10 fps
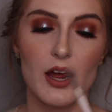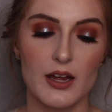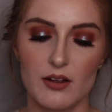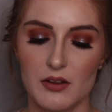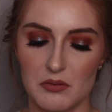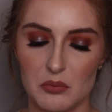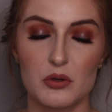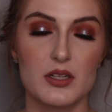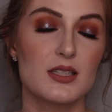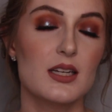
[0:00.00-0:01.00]
I will
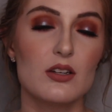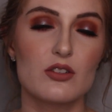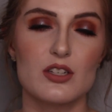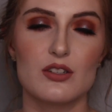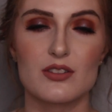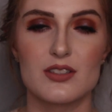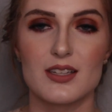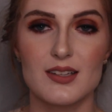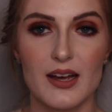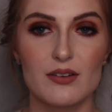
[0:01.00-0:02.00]
continue to use
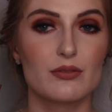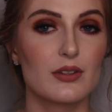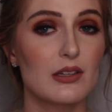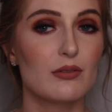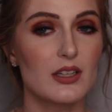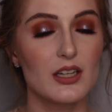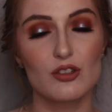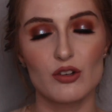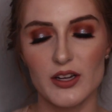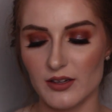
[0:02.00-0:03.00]
this. I've really, really
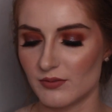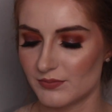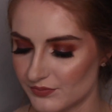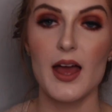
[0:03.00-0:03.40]
enjoyed it.